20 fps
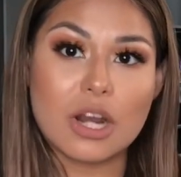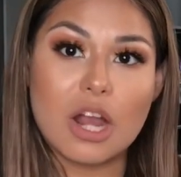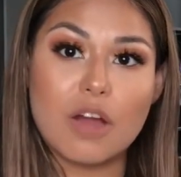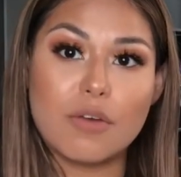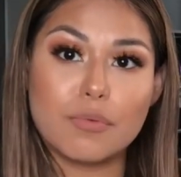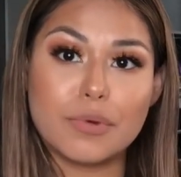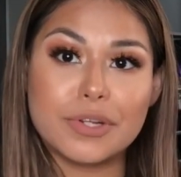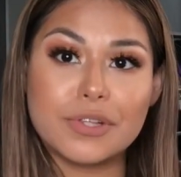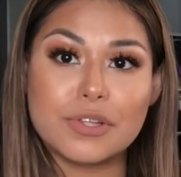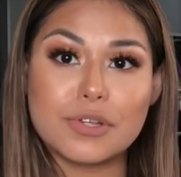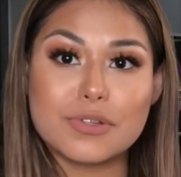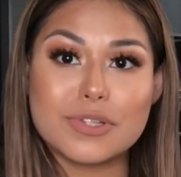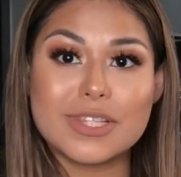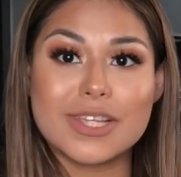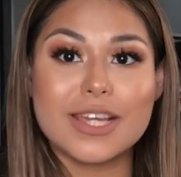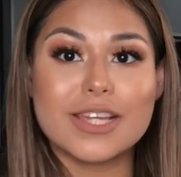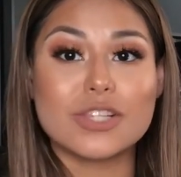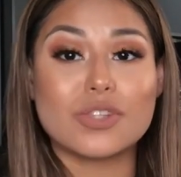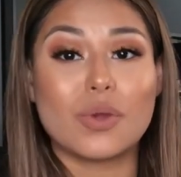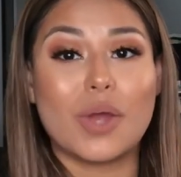off one of those
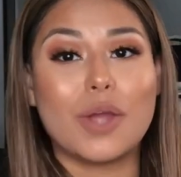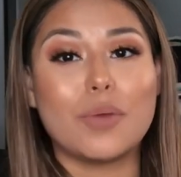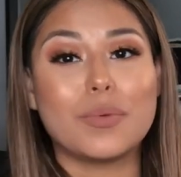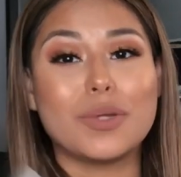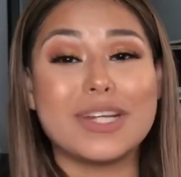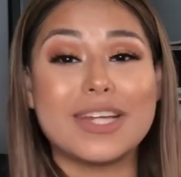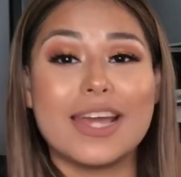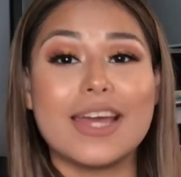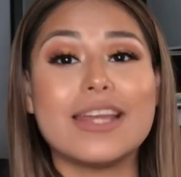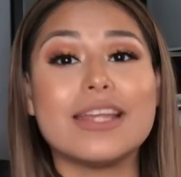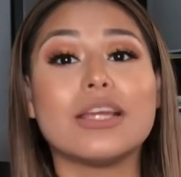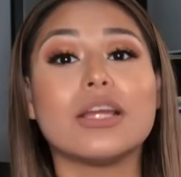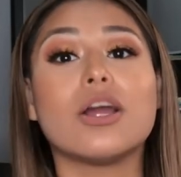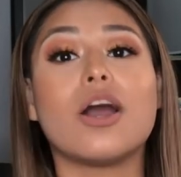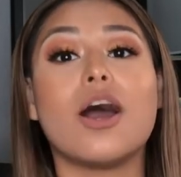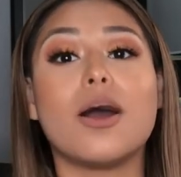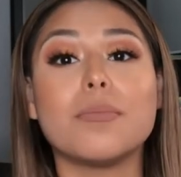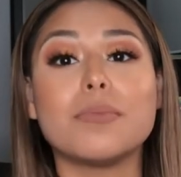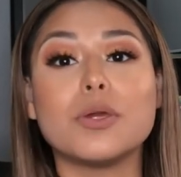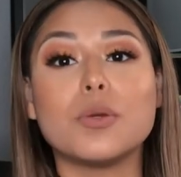days, so I went ahead and
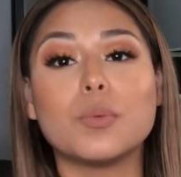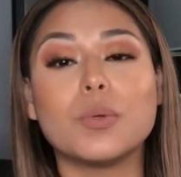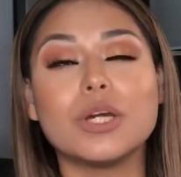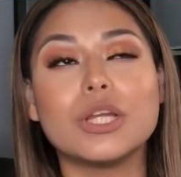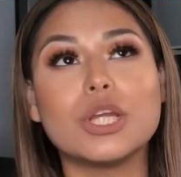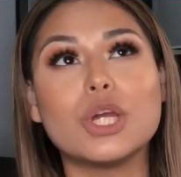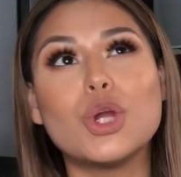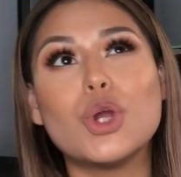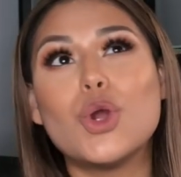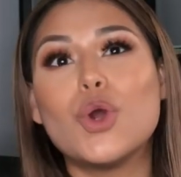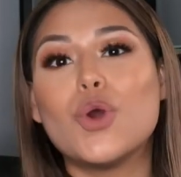got me one